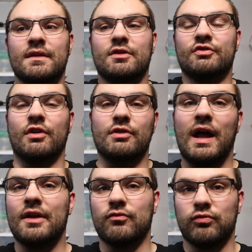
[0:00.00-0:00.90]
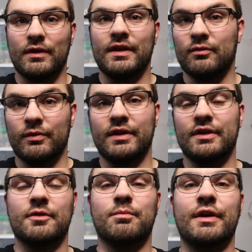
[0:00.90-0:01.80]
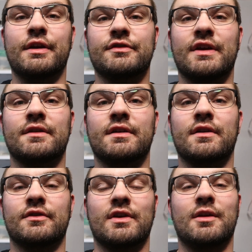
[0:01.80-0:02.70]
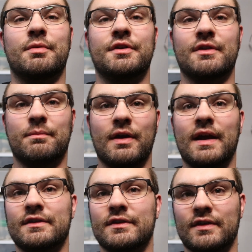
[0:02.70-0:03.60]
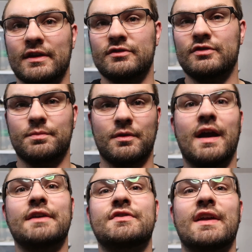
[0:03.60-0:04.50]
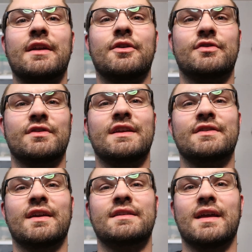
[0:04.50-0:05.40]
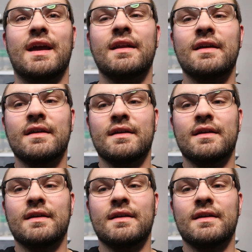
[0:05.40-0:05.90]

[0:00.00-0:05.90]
there's a lot of really good breeders out there, and there's a lot of breeders that practice like super high standards and things like that.